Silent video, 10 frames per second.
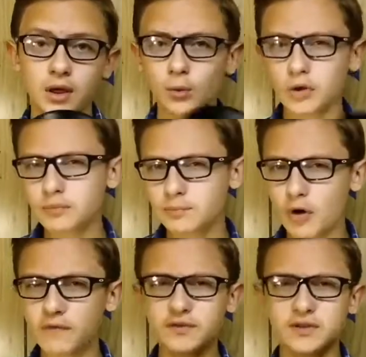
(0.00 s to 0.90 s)
And why do
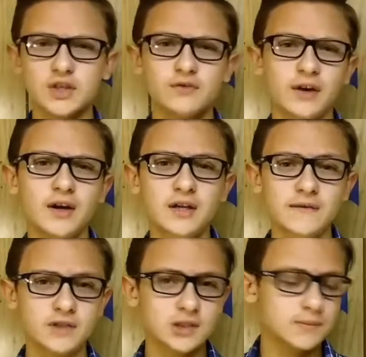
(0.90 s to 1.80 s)
both of these run at a
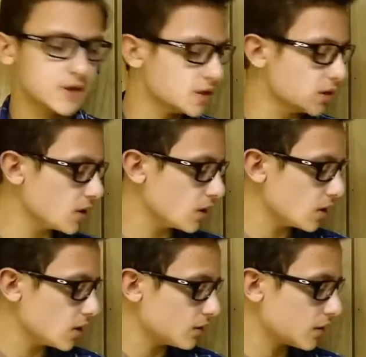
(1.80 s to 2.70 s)
different speed
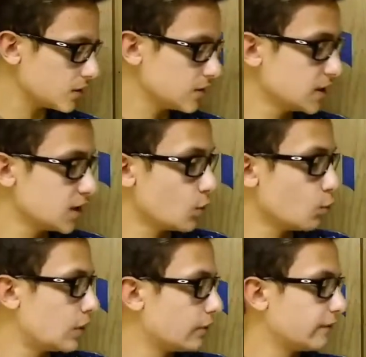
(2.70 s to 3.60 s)
than the
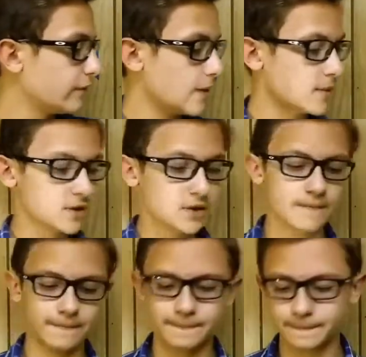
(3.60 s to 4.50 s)
world famous